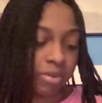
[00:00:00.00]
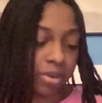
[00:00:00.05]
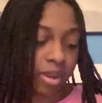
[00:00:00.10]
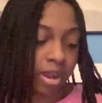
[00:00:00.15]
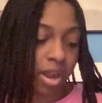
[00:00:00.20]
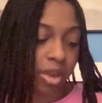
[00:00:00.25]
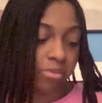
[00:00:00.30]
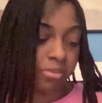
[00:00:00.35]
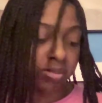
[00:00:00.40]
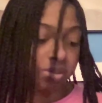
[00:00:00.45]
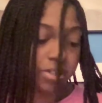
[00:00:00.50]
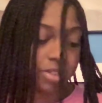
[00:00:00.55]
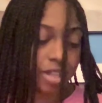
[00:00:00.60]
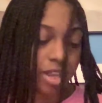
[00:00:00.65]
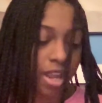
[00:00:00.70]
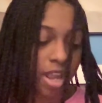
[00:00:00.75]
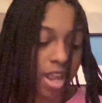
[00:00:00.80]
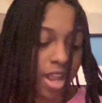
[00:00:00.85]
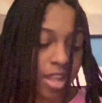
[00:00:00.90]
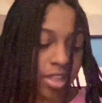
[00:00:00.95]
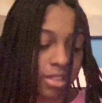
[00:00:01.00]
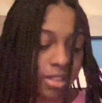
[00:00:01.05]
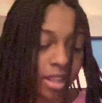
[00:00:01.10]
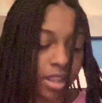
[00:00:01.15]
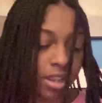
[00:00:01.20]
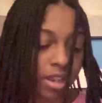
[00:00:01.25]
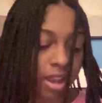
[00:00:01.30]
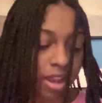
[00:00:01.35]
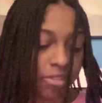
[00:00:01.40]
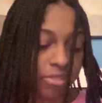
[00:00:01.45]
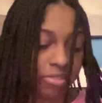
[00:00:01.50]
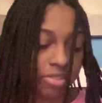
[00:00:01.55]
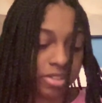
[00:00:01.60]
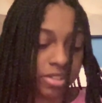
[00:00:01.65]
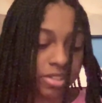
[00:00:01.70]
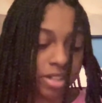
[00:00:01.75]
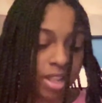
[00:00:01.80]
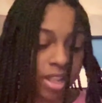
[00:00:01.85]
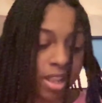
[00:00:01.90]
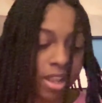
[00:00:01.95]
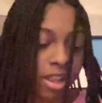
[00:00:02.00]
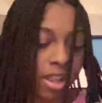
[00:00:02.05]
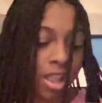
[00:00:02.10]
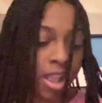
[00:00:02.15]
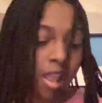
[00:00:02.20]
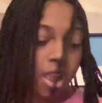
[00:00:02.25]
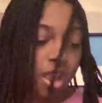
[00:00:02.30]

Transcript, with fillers: well, I wish I had their life because they,